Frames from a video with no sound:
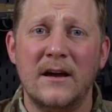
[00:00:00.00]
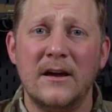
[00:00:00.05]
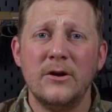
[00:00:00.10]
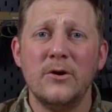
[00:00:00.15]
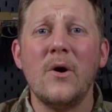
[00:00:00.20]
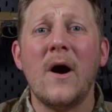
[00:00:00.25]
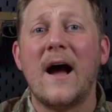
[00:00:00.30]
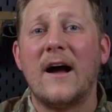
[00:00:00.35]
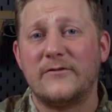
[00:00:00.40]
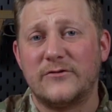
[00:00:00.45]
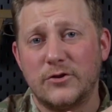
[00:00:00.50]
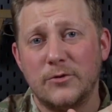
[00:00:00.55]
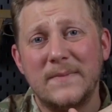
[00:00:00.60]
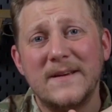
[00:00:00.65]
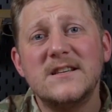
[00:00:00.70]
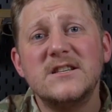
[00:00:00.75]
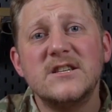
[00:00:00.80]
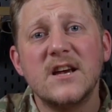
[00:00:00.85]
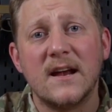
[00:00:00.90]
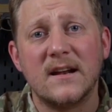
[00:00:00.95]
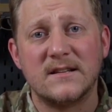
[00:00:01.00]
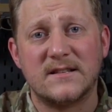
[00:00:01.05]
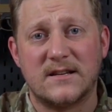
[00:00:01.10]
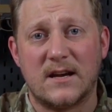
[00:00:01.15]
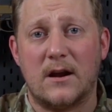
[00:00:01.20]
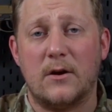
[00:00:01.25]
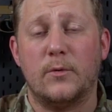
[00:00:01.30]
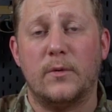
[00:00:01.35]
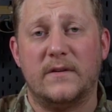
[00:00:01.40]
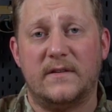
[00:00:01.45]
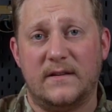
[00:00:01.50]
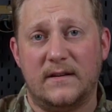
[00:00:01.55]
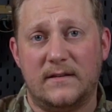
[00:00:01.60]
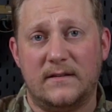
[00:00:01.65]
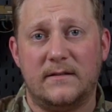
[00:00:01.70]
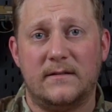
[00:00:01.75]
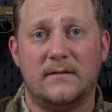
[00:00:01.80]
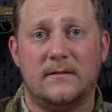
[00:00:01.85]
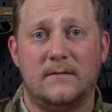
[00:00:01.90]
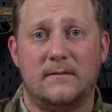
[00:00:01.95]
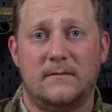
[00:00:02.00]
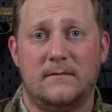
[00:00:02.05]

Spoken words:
You have to be gentle with it.